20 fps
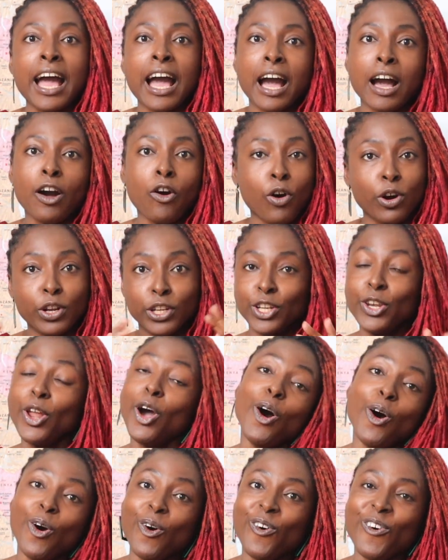or
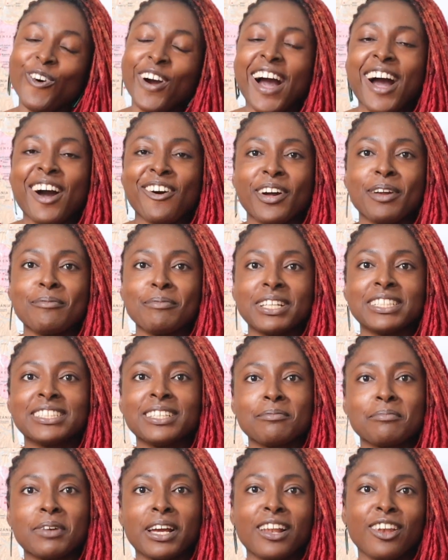know how I
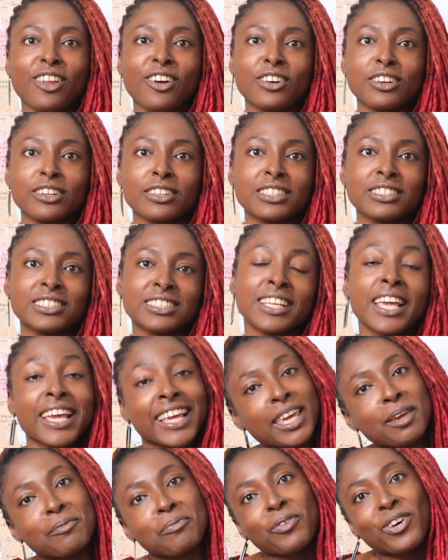maintain my locks,
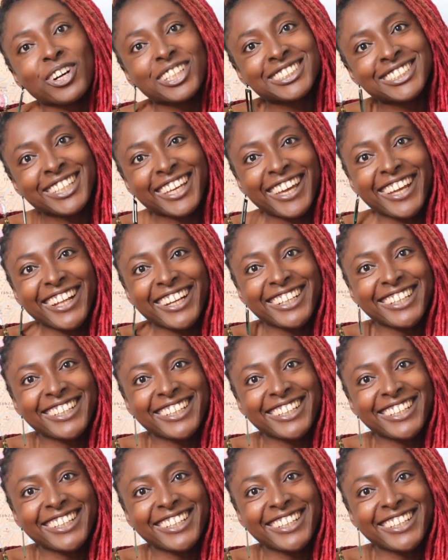keep watching.